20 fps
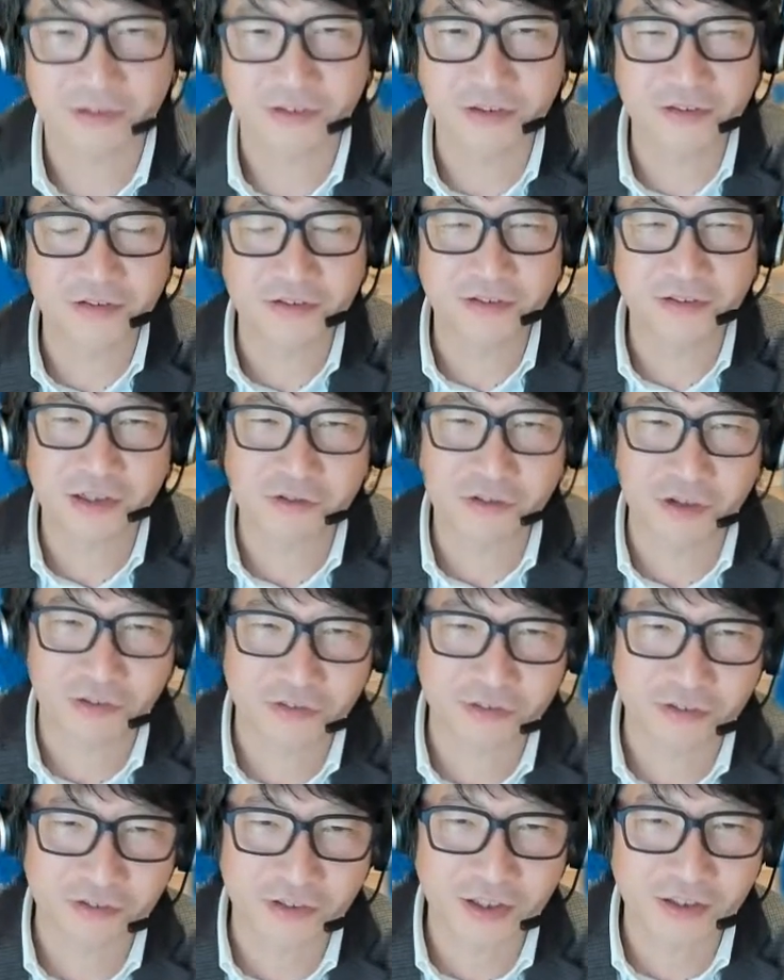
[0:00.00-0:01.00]
This is a
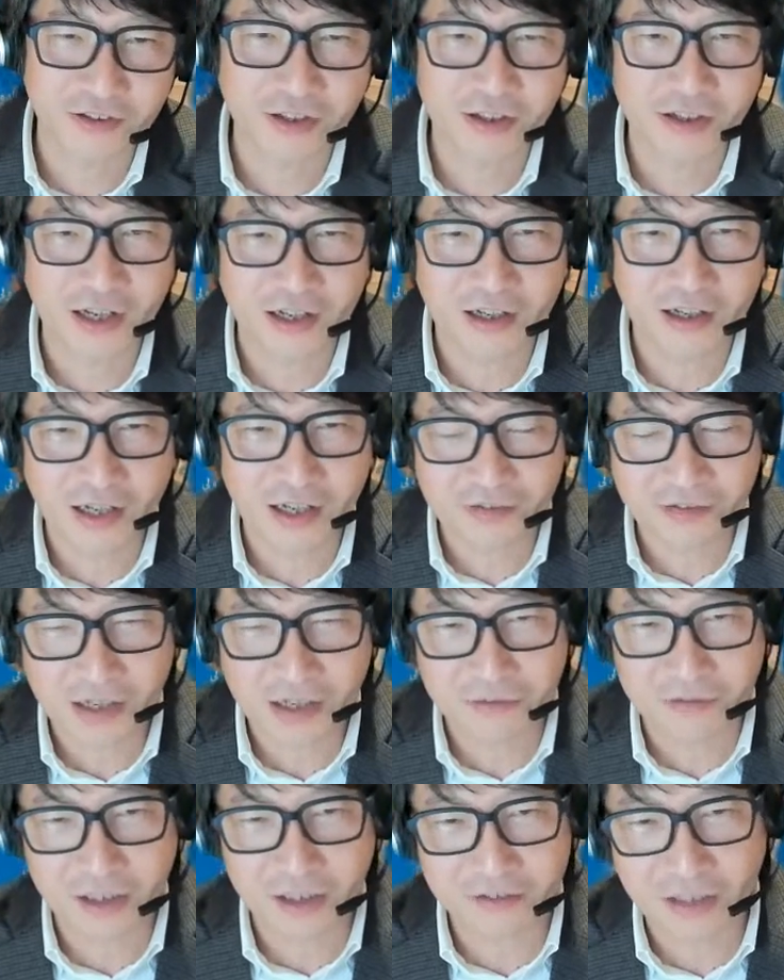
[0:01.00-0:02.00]
question. And then I
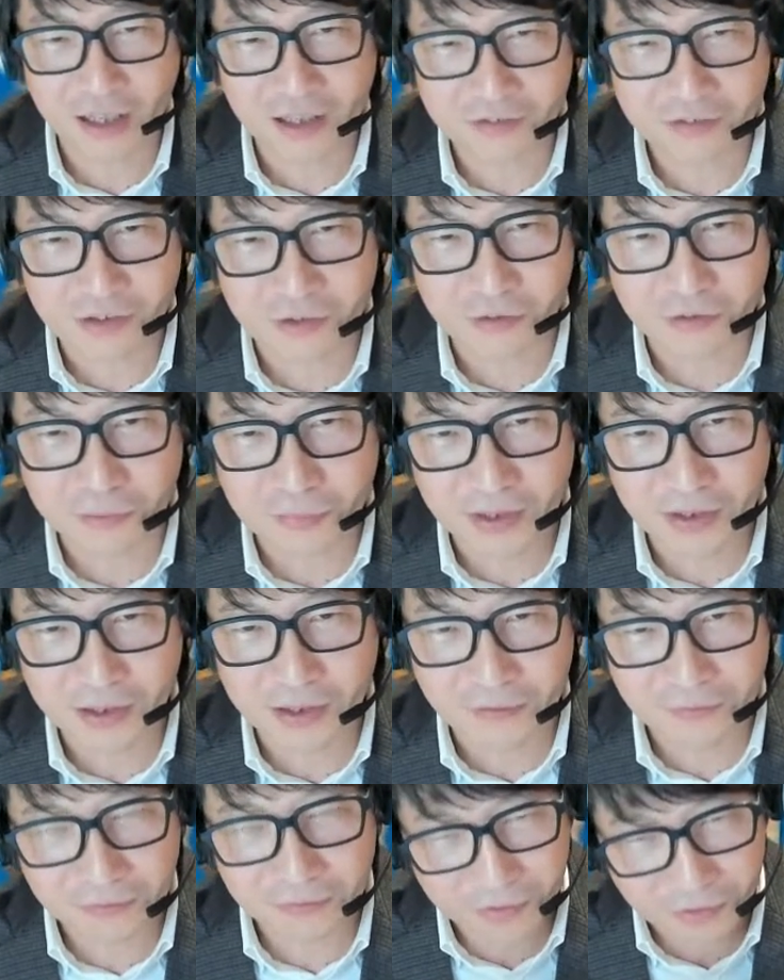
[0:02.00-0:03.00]
would like to ask you to make
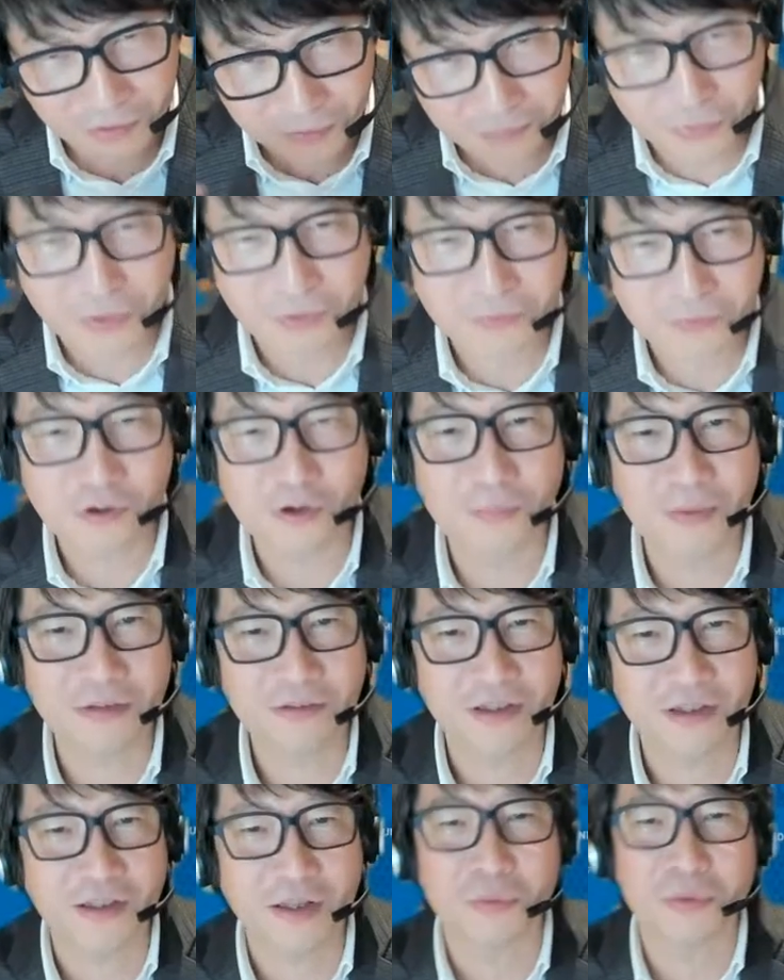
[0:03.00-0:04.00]
a brief
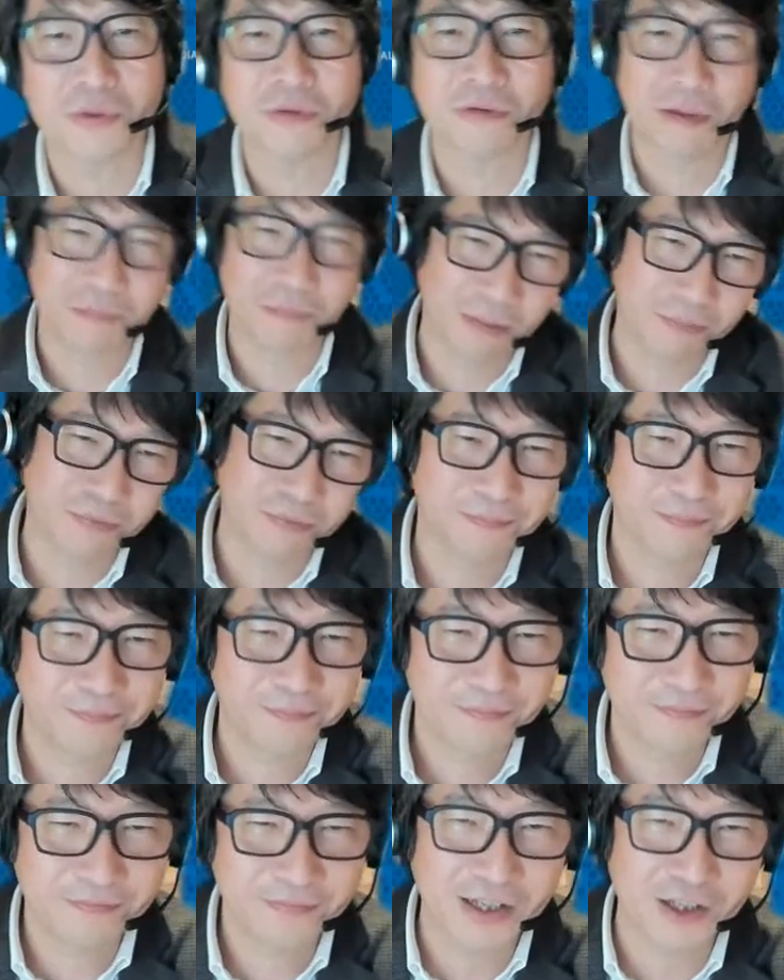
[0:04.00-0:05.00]
comment, and then we wrap up.
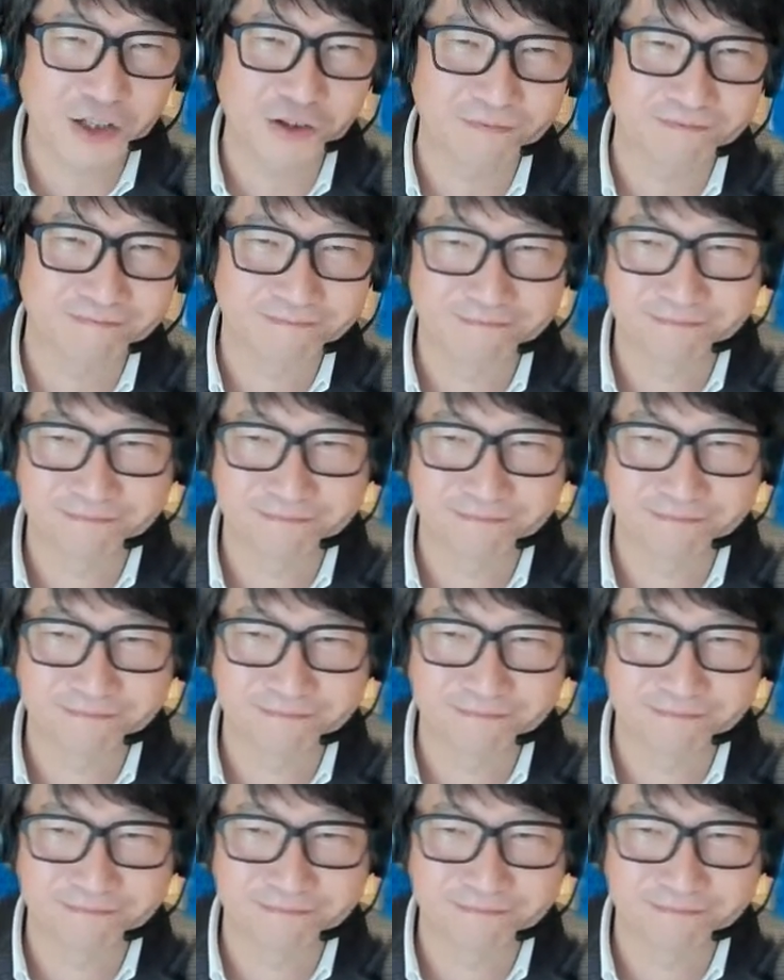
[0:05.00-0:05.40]
Thank you.